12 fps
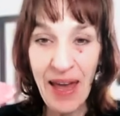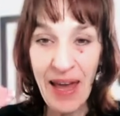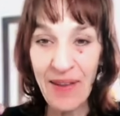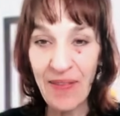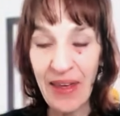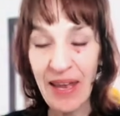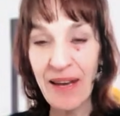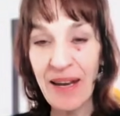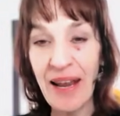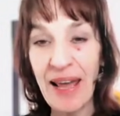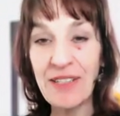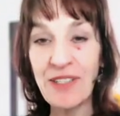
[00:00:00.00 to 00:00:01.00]
And
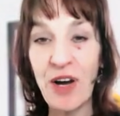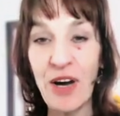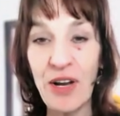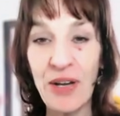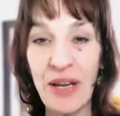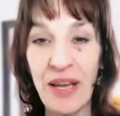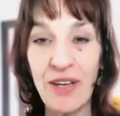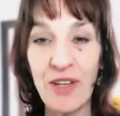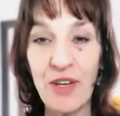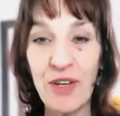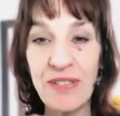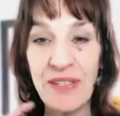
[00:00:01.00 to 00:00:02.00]
then later on in
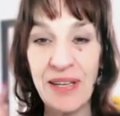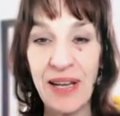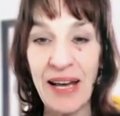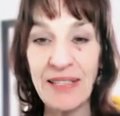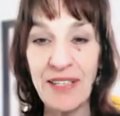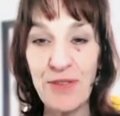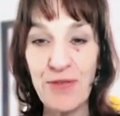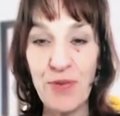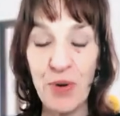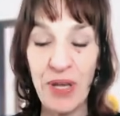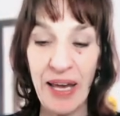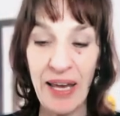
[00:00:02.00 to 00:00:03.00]
years, in
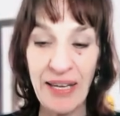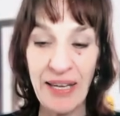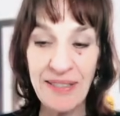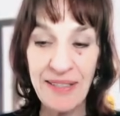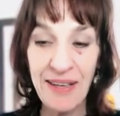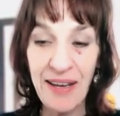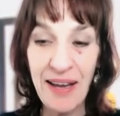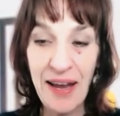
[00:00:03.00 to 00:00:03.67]
1948,